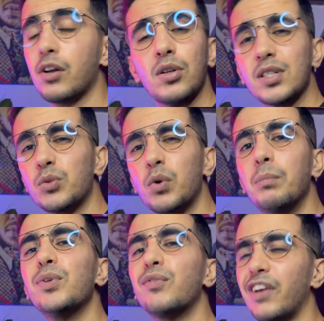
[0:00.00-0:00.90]
also it will
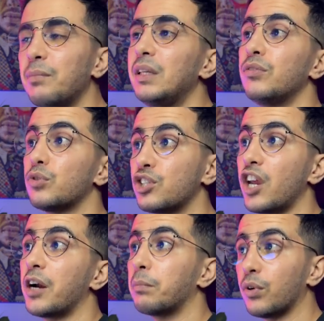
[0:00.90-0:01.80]
motivate me to
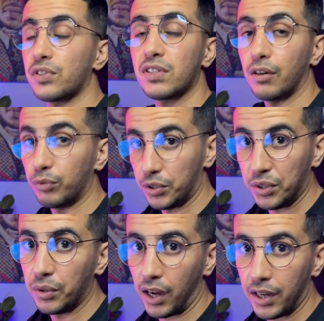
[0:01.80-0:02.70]
share more stuff with
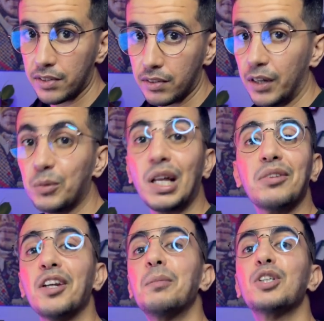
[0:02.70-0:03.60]
you guys. And without
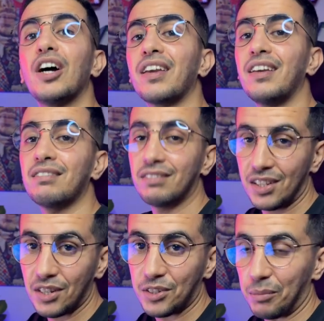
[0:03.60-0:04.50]
any more talking, let's
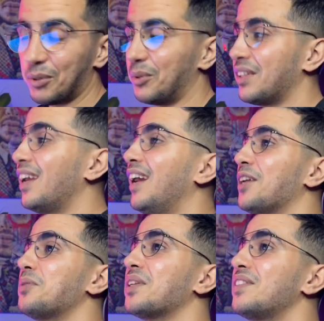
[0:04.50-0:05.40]
just jump to it. As
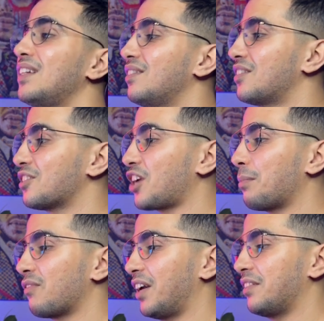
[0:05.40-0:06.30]
you can see, this is
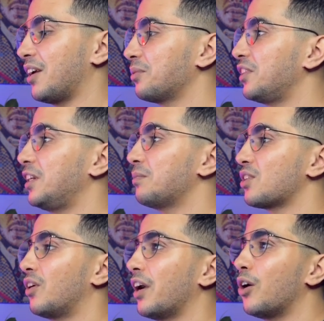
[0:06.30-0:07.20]
Shopify Dawn team, so
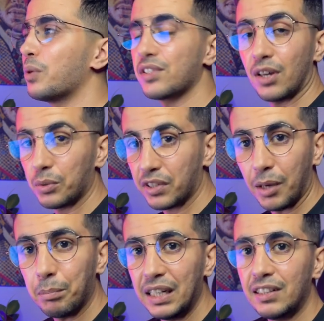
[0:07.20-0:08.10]
I always start with
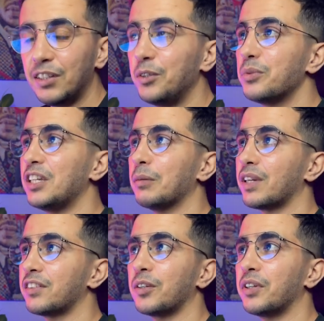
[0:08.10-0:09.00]
completely new team,
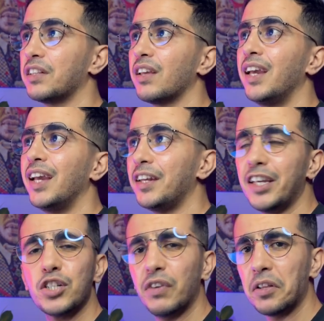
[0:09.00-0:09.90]
nothing on it. And
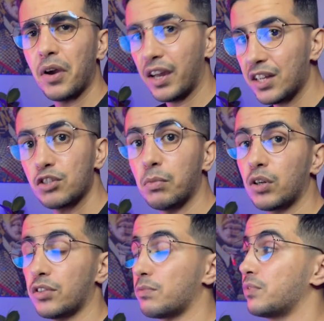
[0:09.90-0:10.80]
each video I add small
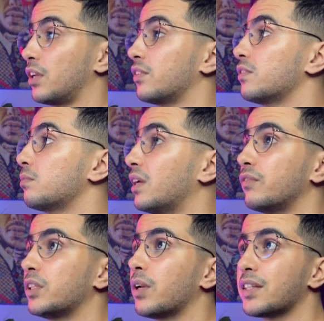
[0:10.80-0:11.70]
customizations, but
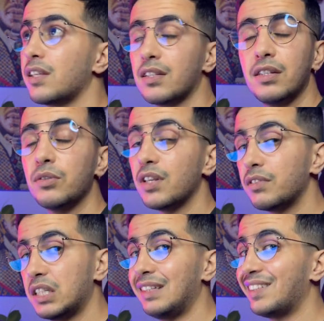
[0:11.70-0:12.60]
video like 60 or
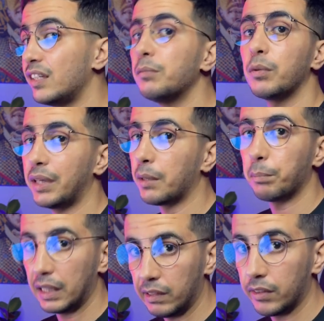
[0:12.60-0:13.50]
70, the team will be
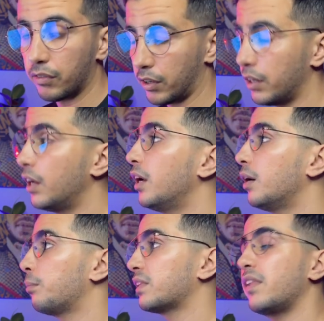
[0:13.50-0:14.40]
completely different.
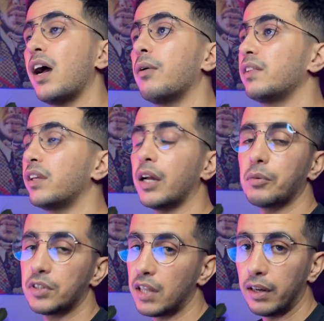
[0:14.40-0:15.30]
But now I think I
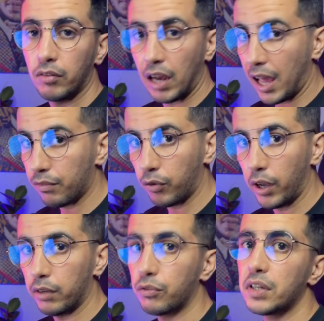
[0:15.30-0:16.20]
reached that level halfway.
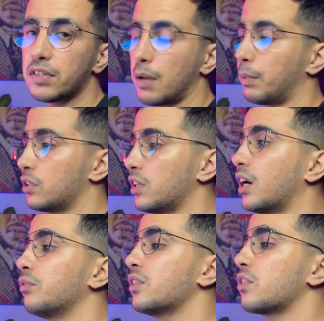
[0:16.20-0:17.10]
For example, check
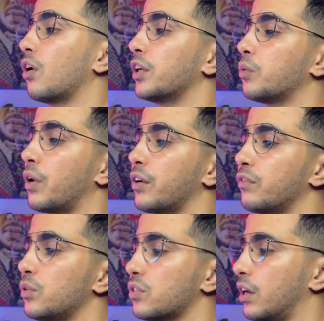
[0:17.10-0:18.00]
out this all-in-one
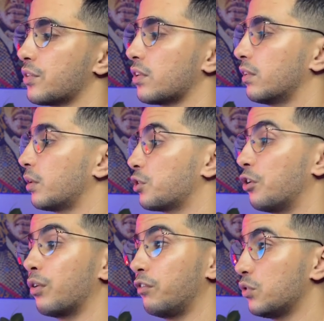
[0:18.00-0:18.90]
reviews carousel that will show
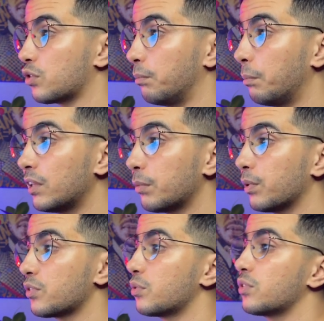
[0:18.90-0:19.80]
reviews from multiple
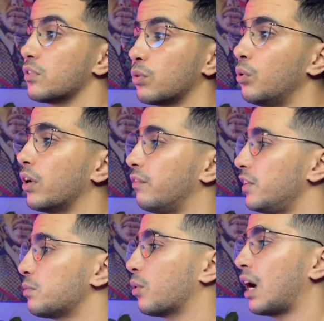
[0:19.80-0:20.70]
sources, Google,
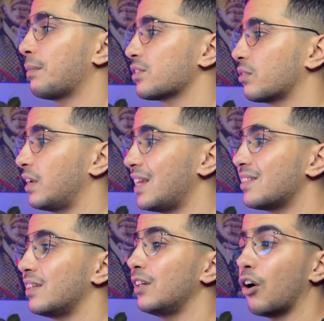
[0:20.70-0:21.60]
Facebook, Amazon, and
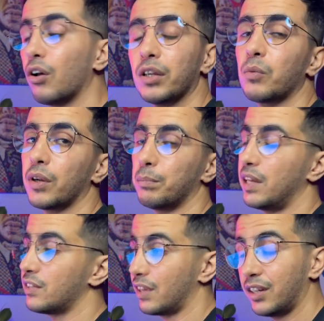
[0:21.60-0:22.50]
Etsy, all in one
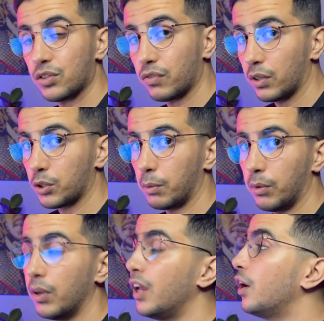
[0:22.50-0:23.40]
place, and it's filterable.
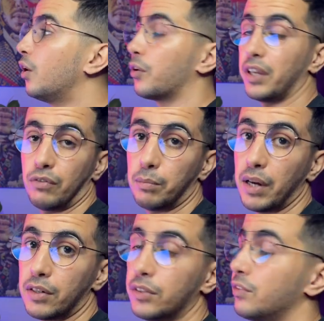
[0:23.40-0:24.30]
Or even
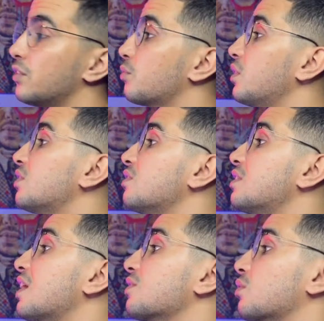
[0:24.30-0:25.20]
better, this recent sales